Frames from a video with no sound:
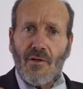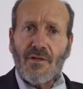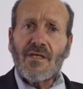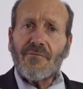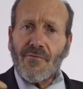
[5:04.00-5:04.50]

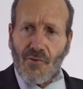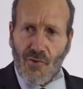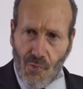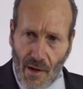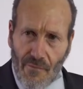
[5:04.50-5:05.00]

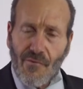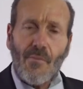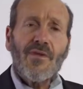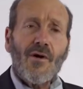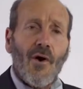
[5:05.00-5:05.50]
different way from
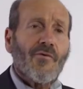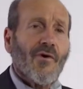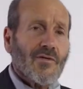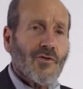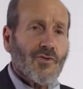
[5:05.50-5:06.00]
the other
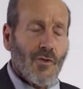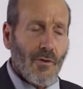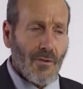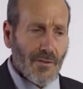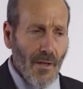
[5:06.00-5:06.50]
essential
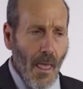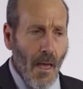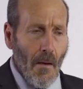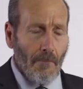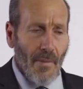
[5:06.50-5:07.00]
oils.
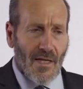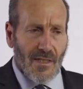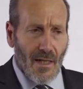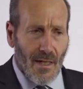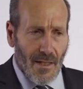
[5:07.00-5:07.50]

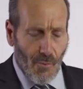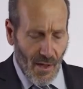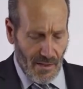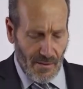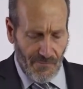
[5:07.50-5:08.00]
Basically,
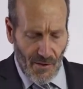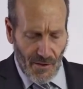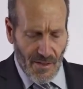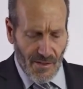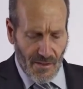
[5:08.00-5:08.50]
what
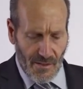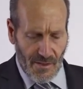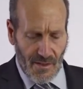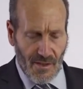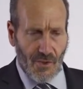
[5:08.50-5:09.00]
frankincense
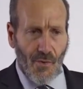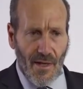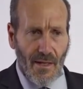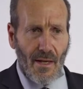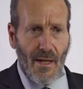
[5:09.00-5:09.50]
is
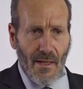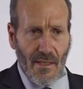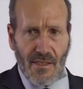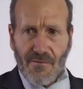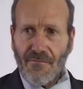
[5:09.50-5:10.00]
doing
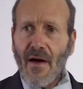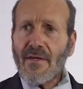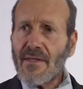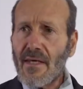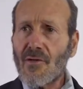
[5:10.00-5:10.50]
is
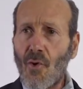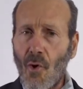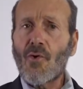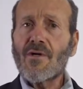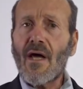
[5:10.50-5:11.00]
finding your
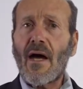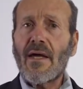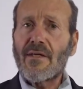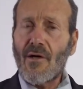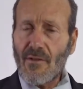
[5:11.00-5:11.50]
own
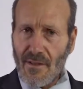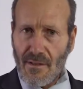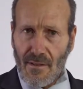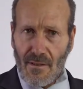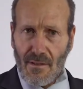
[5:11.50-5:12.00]

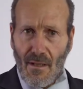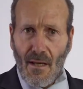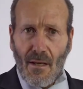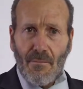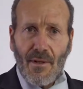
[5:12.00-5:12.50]
identity.
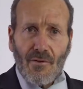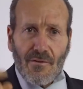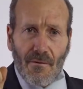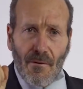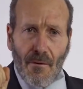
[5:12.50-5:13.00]

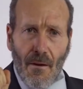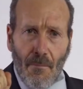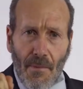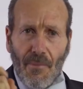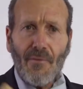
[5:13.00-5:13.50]
Because
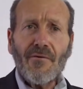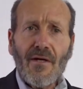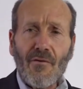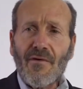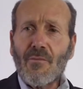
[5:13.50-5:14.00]
people think
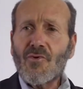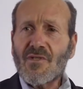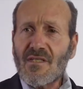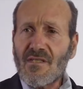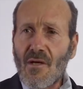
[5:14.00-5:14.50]
of immune
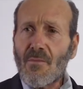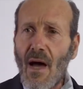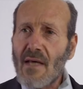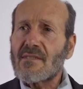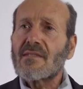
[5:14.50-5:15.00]
system
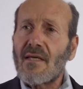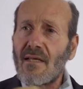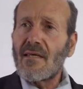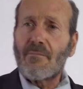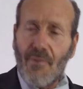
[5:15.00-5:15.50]
as
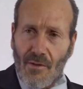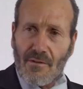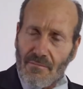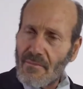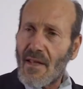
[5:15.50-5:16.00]
killing bugs.
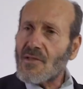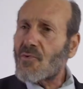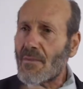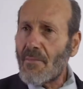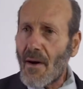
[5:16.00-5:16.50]
That's
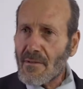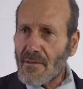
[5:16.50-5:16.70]
one part.